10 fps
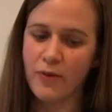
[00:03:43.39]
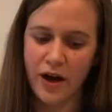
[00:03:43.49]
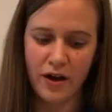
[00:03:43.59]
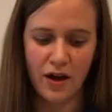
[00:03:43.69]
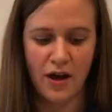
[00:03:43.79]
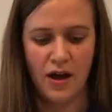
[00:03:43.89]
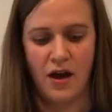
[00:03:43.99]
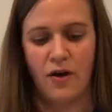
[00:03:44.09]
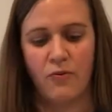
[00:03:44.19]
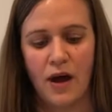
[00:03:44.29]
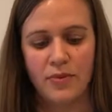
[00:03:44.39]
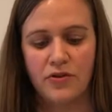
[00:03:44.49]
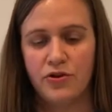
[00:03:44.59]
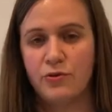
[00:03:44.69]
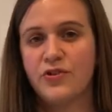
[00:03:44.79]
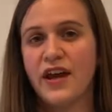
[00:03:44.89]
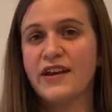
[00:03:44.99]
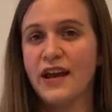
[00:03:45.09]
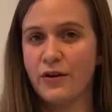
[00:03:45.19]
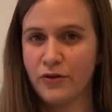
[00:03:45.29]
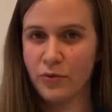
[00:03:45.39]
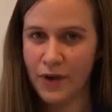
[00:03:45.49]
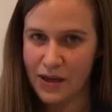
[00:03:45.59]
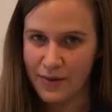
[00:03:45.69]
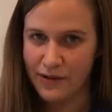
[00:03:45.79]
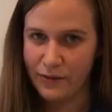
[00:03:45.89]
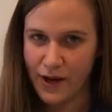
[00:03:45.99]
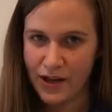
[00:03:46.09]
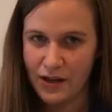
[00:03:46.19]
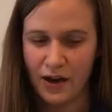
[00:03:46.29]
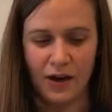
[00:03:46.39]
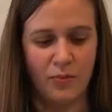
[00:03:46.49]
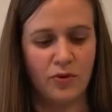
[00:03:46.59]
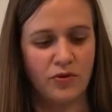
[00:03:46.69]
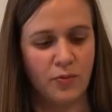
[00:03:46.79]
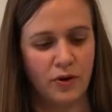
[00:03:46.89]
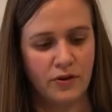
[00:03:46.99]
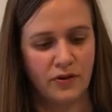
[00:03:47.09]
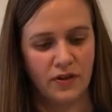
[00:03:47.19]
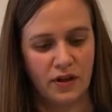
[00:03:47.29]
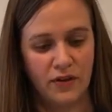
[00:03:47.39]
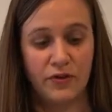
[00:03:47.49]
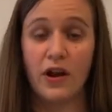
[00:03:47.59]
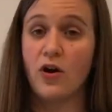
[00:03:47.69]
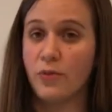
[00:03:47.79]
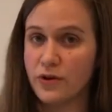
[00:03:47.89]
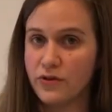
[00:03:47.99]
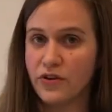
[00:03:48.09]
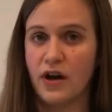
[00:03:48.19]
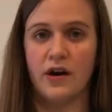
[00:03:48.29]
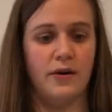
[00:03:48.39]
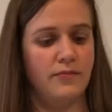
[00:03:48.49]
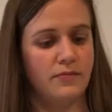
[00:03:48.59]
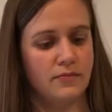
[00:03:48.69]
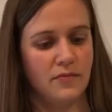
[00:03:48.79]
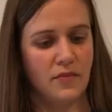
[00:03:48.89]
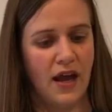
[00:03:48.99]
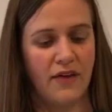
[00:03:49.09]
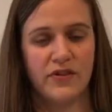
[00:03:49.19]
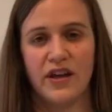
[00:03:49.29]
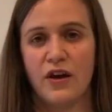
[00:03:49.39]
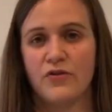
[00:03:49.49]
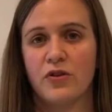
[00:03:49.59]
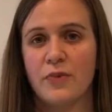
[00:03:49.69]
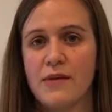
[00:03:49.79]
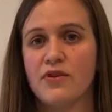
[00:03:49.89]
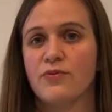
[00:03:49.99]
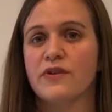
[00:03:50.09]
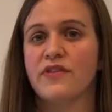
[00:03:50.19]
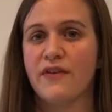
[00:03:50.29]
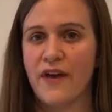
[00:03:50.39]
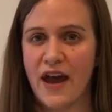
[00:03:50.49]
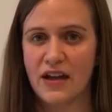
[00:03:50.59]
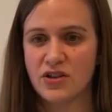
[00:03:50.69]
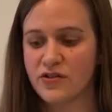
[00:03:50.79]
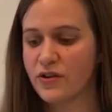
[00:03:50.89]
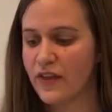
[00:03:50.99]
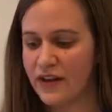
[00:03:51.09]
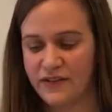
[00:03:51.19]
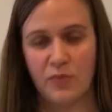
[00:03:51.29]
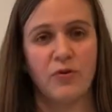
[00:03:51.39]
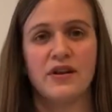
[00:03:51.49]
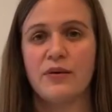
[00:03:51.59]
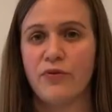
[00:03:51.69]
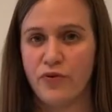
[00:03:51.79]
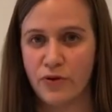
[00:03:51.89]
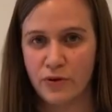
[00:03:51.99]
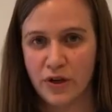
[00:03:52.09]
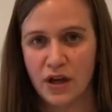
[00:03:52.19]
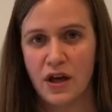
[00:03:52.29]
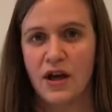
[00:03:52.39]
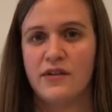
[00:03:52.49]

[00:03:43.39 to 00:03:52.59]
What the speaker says: aware, robins do take care of their babies, right? Most birds, if not all birds, have to care for their babies once they've hatched, so they need to bring them food.